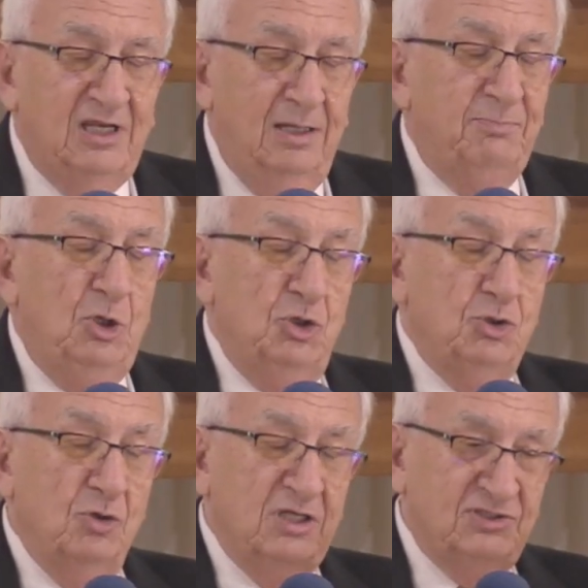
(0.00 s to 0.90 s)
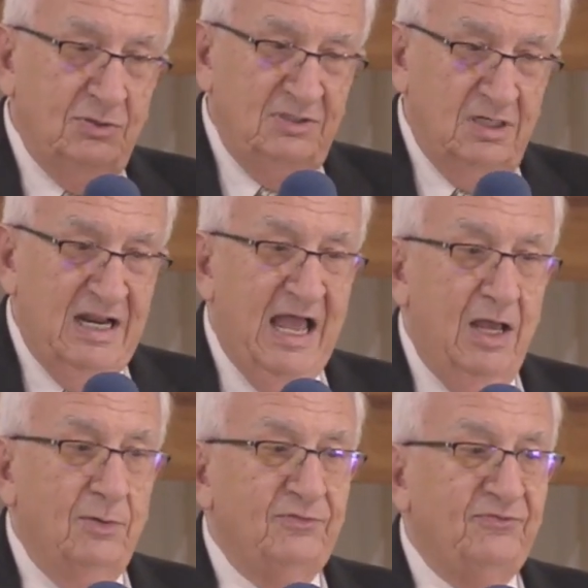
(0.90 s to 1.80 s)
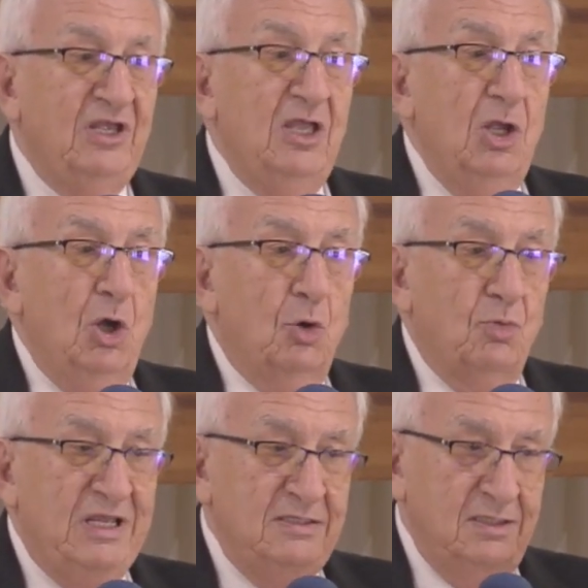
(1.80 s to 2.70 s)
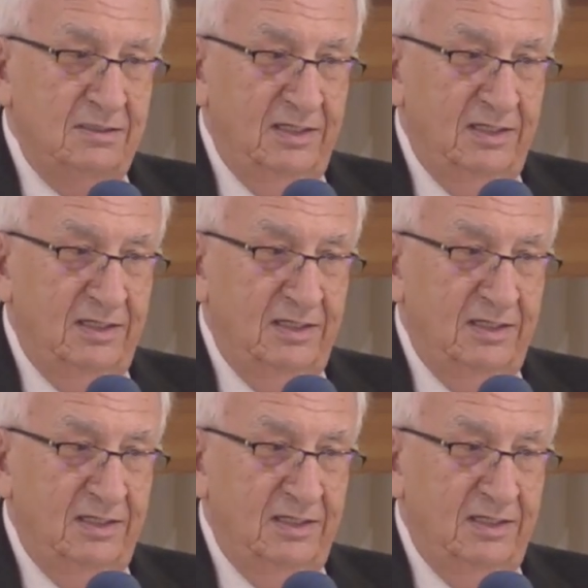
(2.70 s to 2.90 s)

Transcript: They made arrangements with somebody to pick us up.